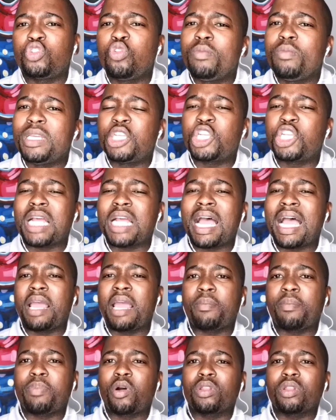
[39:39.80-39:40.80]
to be
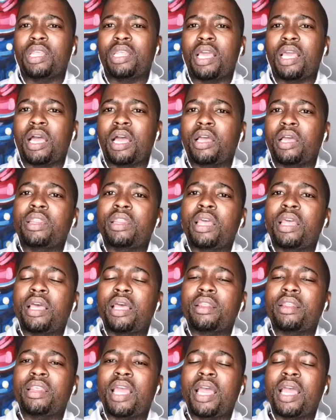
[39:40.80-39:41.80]
shy about their
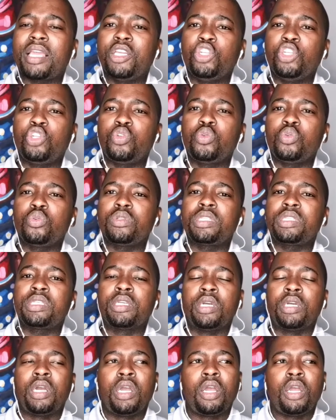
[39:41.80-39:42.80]
their, their
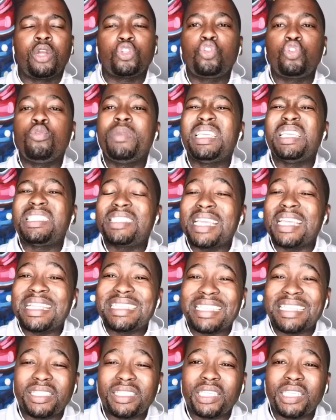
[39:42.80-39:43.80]
issues to be
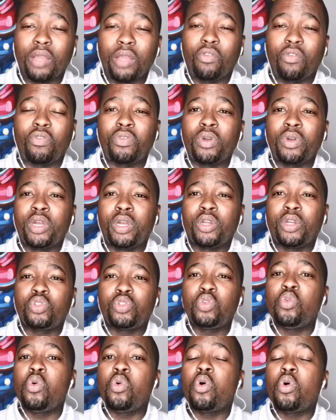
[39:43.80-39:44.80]
sensitive
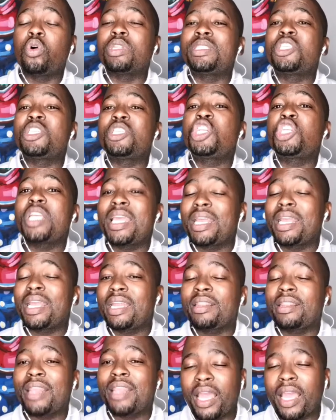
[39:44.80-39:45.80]
towards
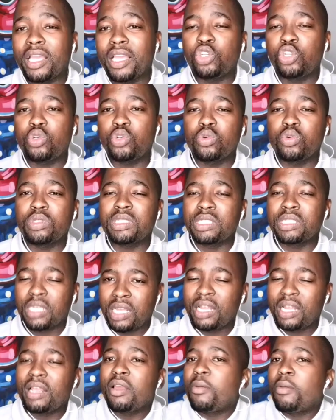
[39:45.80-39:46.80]
sharing their issues
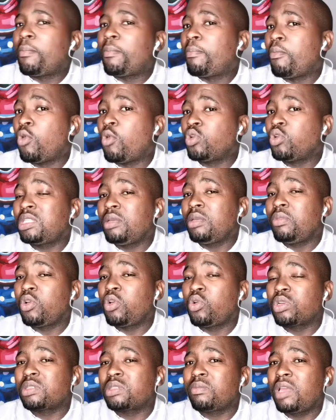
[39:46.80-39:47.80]
mostly
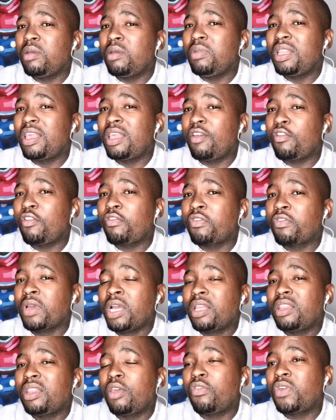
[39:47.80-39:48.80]
because maybe they've
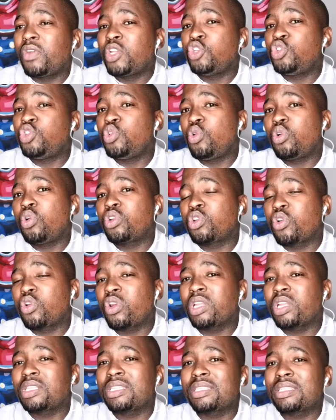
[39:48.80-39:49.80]
they've endured
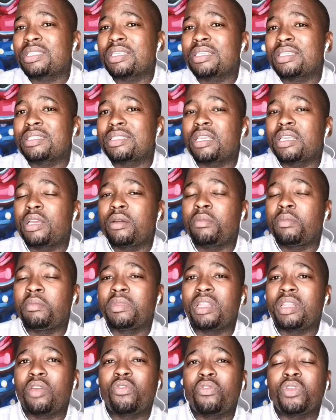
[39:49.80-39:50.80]

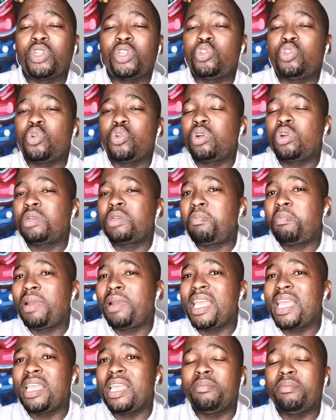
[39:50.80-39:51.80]
criticism they've endured
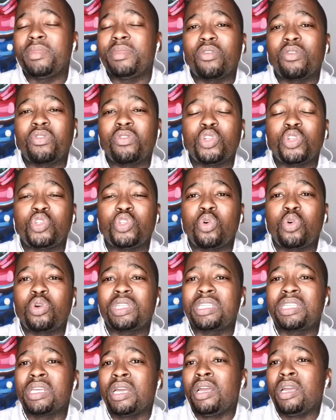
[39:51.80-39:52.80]
blame they've
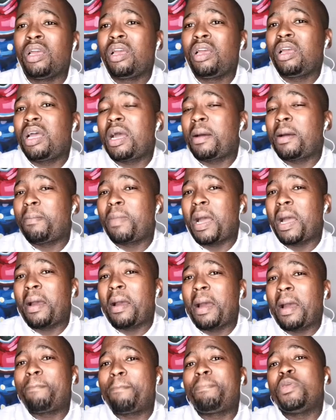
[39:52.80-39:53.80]
endured um,
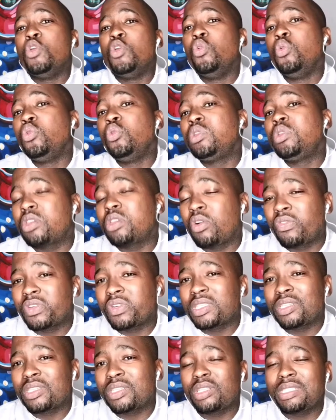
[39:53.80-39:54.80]
abuse
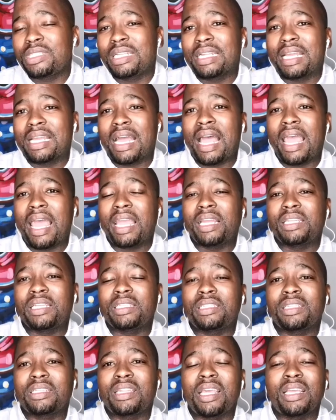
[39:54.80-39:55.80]
of a certain
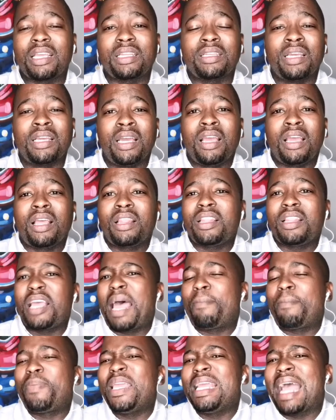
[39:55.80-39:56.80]
kind they
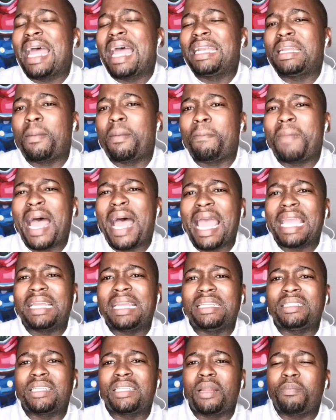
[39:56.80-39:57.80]
being
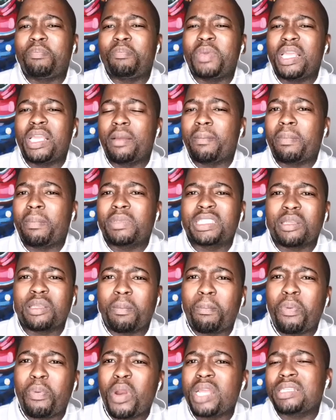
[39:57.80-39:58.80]
undermined and being
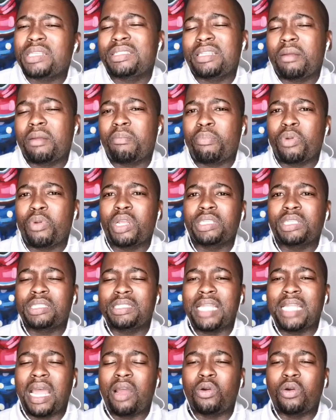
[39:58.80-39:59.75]
suppressed and pressed